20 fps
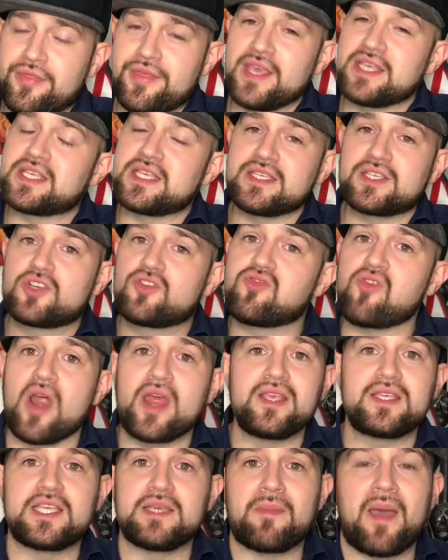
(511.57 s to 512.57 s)
This is
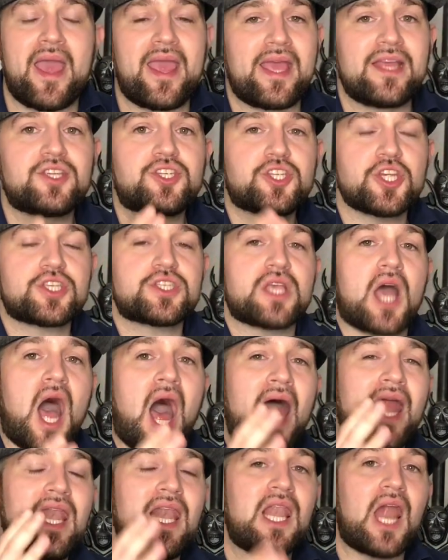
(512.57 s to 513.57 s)
crazy, mate. It's just,
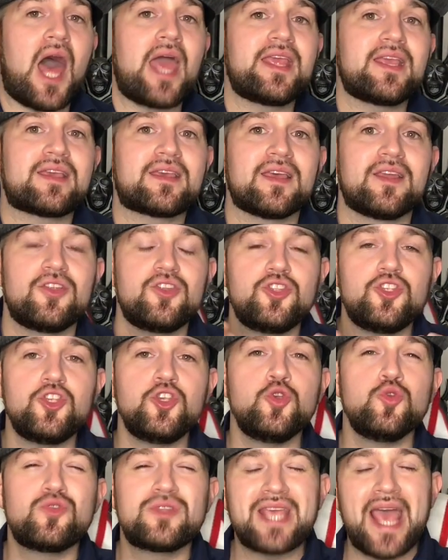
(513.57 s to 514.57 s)
I like
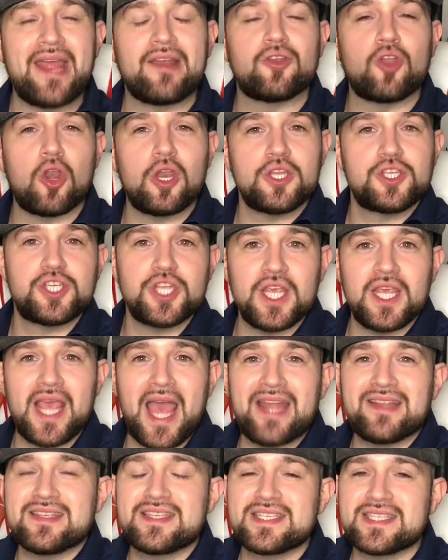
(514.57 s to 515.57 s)
new technology
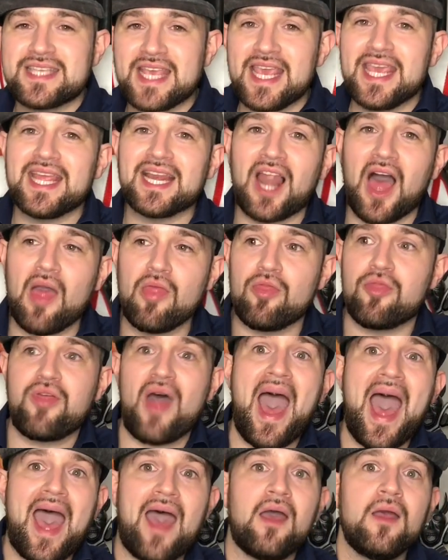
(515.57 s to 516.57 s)
and seeing like
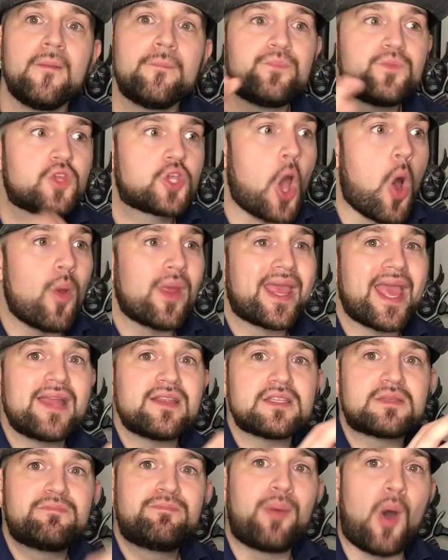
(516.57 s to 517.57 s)
that go
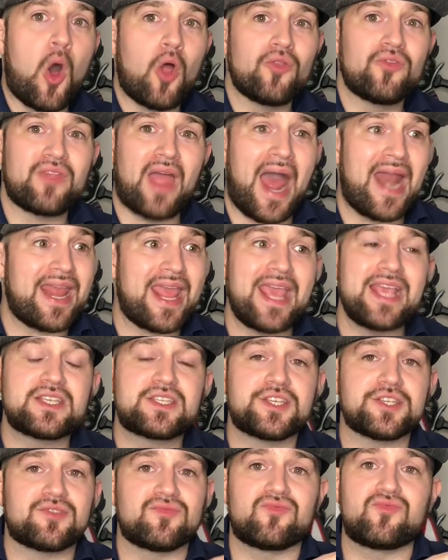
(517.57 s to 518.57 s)
against Bond, and it is
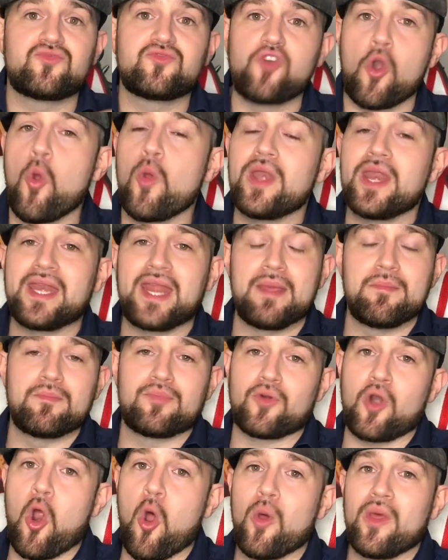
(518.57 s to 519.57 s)
just ruining him,
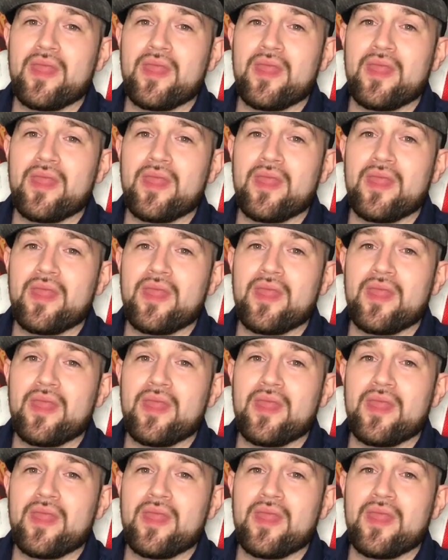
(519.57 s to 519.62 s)
bro.